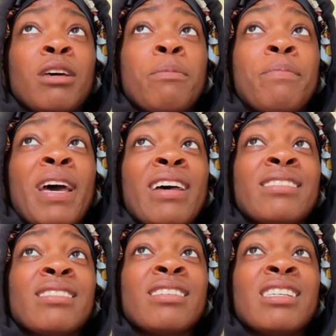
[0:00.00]
The
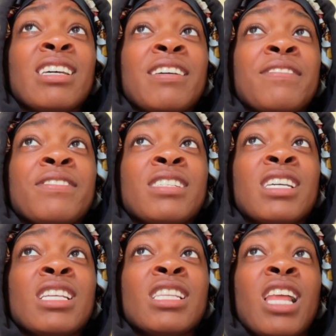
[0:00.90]
best gift
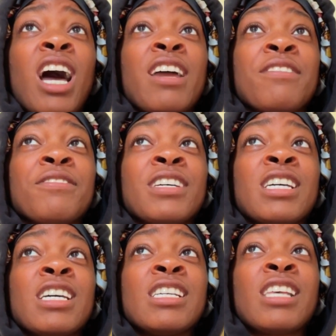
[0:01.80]
in life
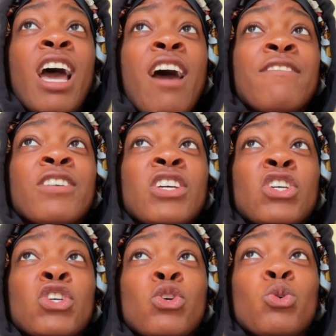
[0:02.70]
is
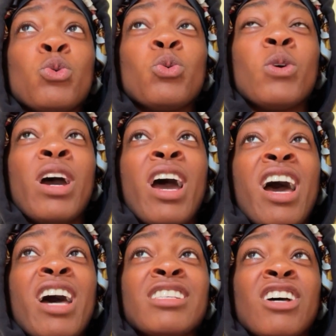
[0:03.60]
having you
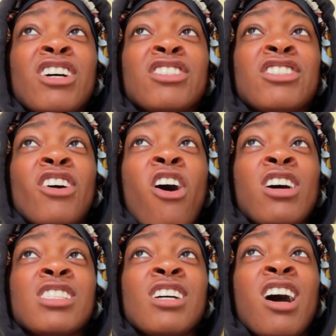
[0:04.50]
as a
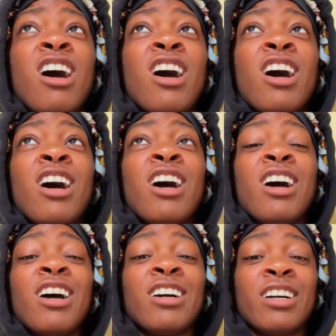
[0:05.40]
daughter.
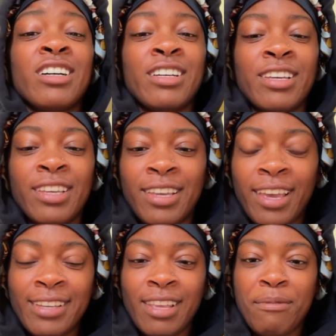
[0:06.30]

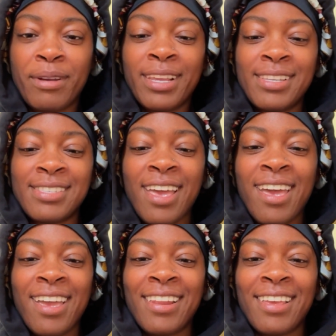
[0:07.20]
Is that what he
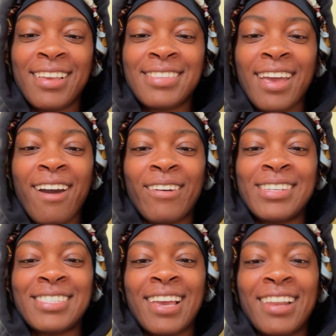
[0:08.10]
said? Is that how he
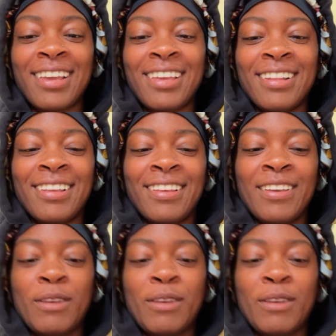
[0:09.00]
said it?